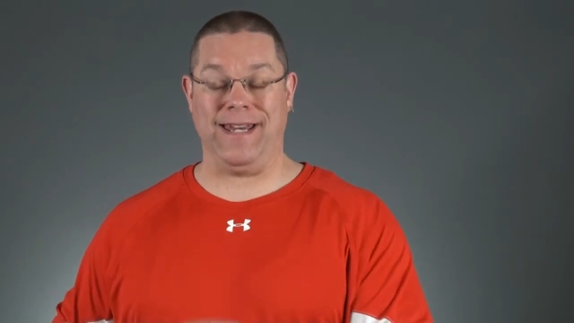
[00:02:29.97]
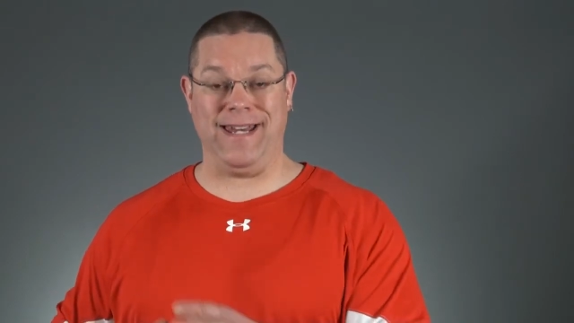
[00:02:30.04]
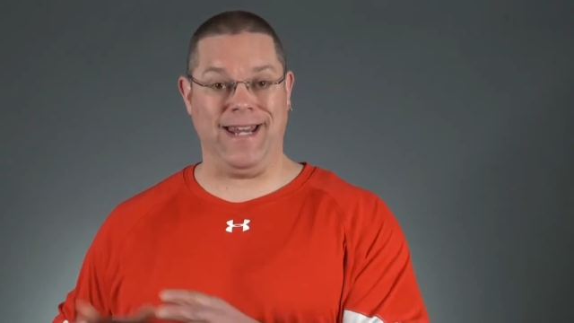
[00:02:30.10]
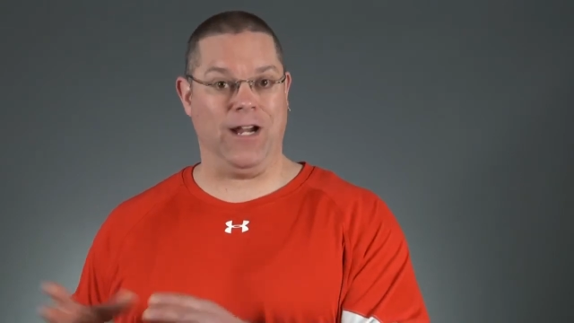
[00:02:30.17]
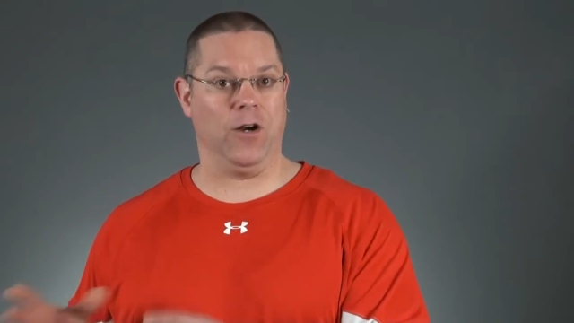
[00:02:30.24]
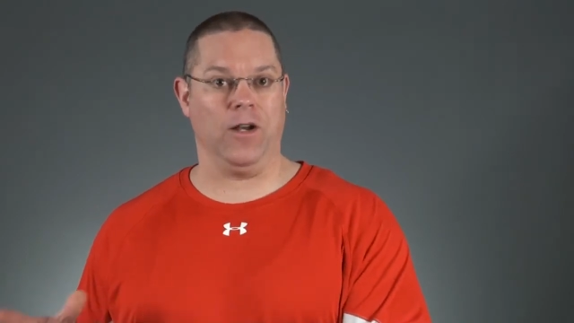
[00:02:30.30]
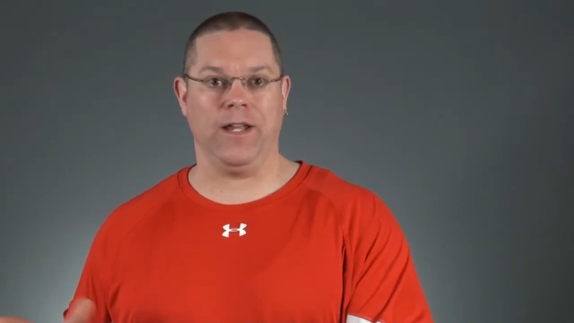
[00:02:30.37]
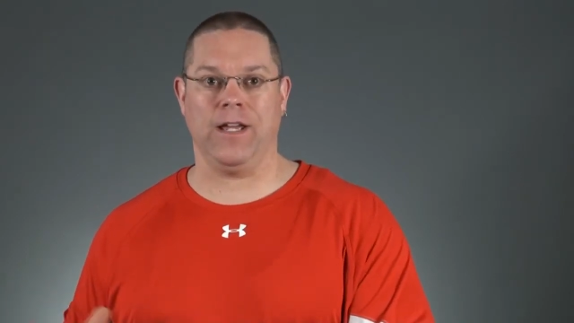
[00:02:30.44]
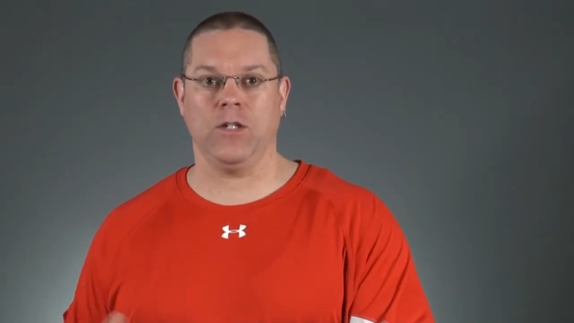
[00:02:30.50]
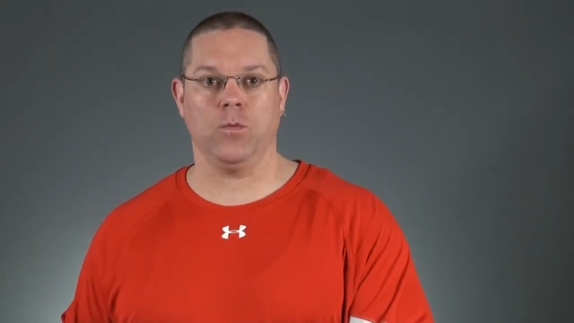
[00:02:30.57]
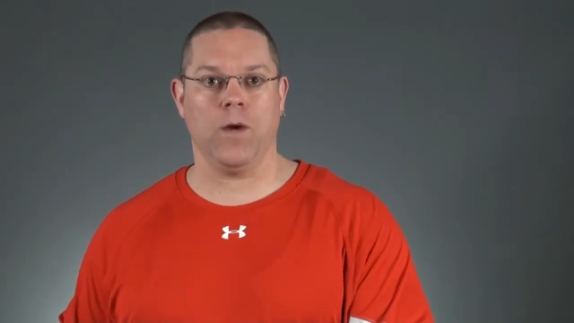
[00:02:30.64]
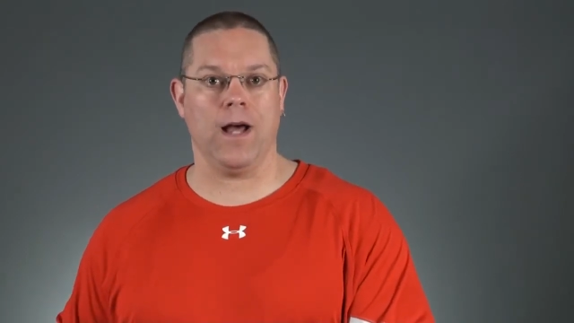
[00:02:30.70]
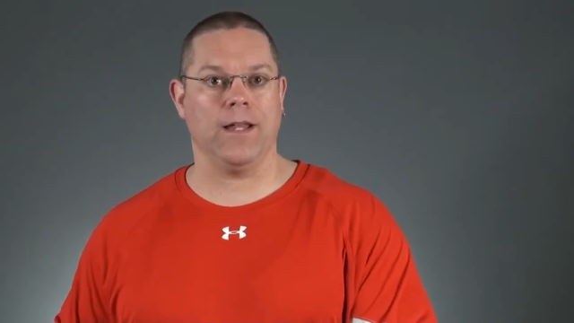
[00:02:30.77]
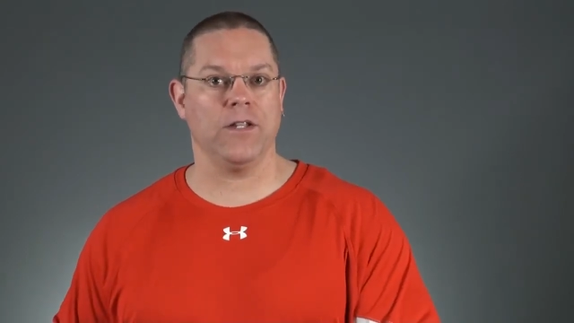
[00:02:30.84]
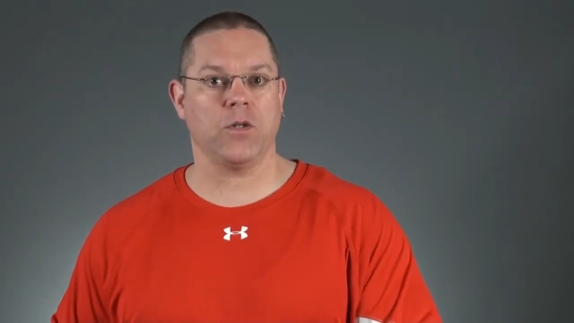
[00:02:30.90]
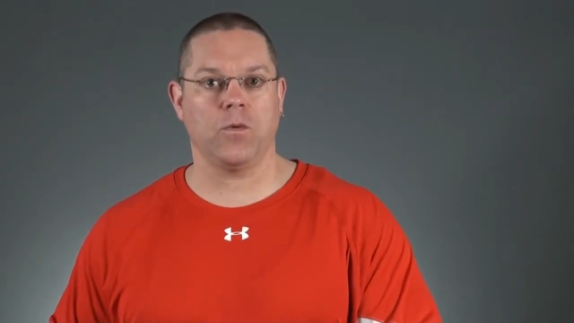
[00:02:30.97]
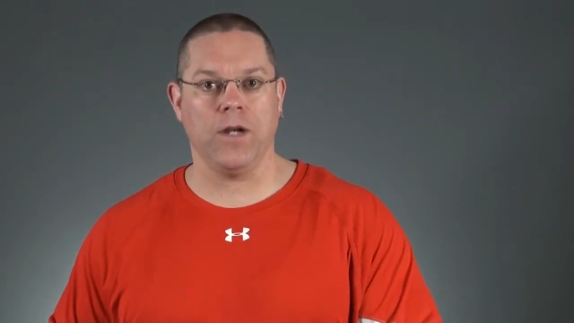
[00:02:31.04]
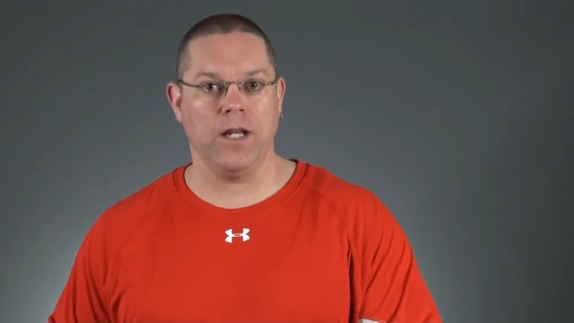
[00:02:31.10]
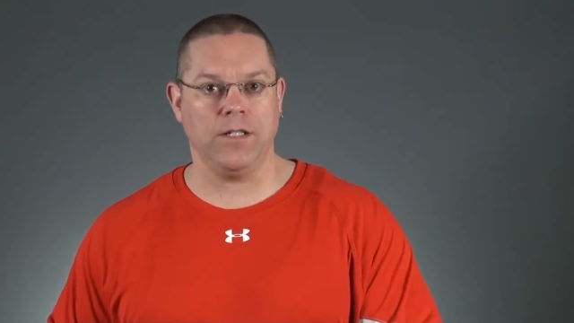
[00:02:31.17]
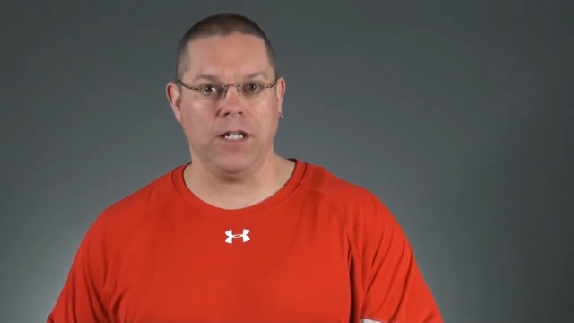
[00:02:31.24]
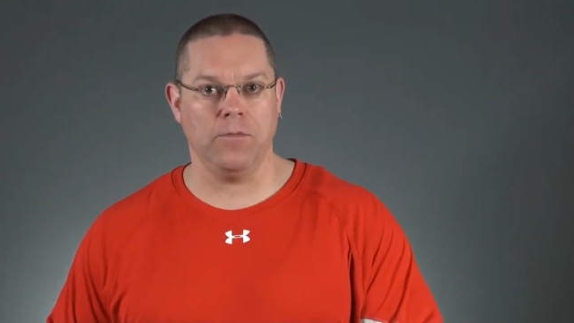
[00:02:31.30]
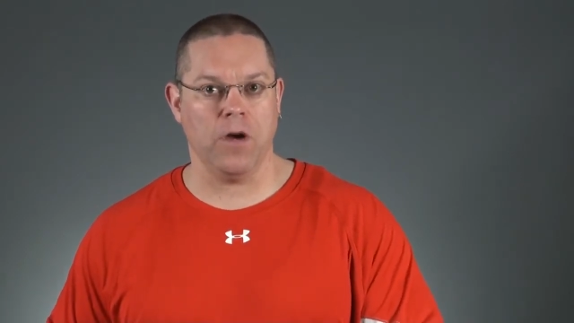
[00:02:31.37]
nearly as well as
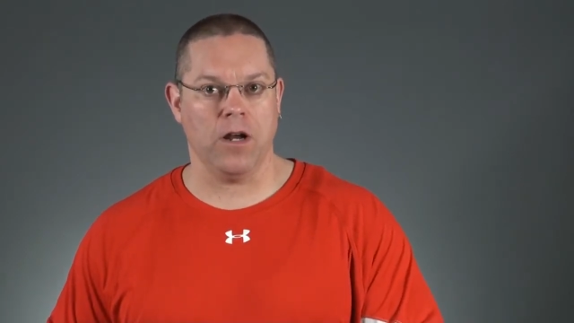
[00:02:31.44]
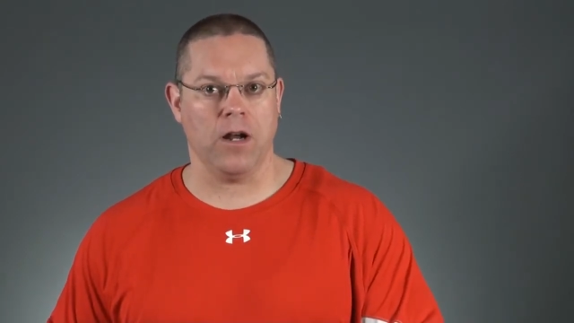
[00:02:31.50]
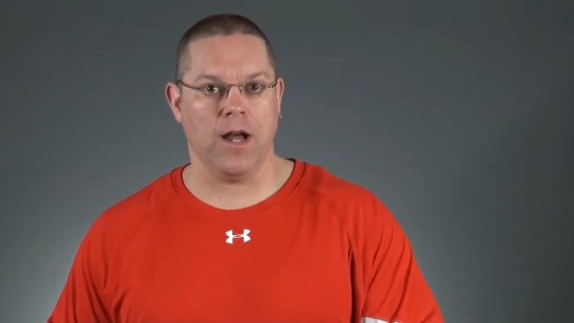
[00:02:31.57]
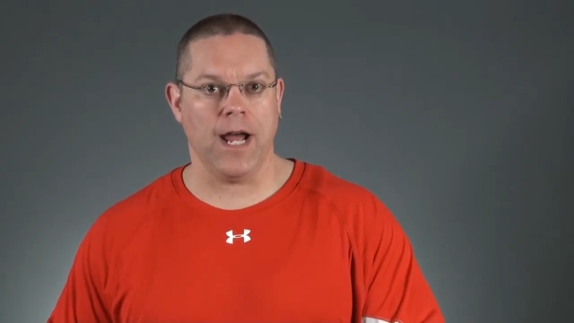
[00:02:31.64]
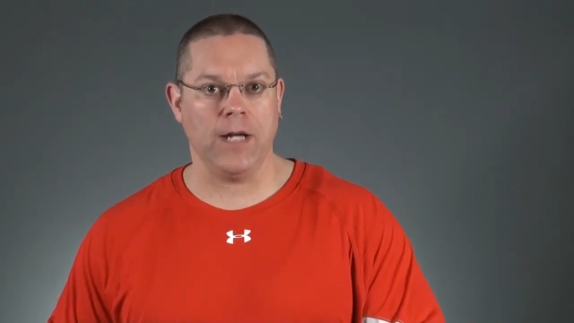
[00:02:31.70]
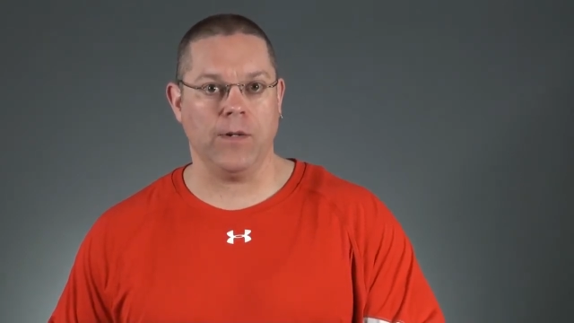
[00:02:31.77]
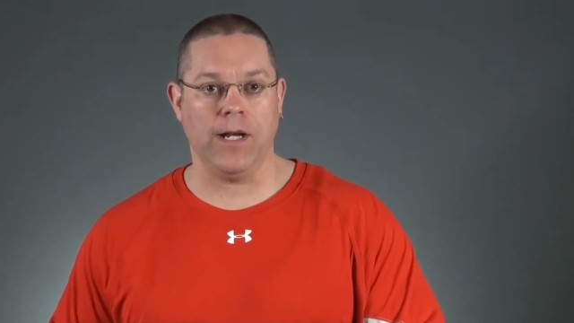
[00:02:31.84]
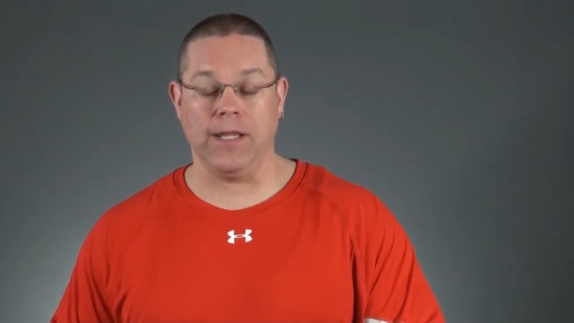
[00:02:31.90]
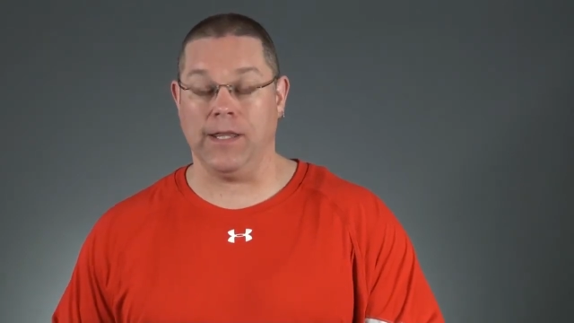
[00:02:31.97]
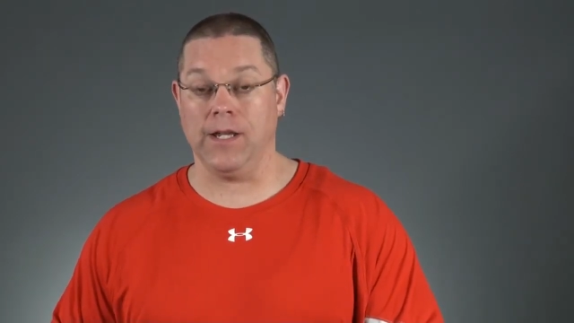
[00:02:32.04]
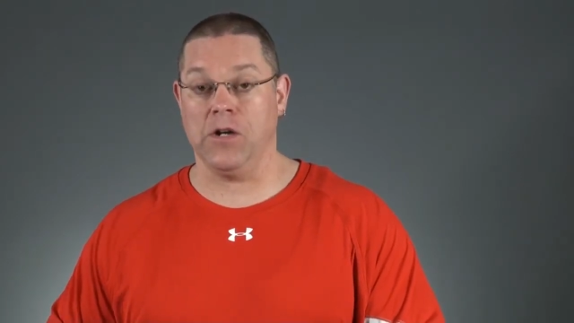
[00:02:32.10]
creatine monohydrate,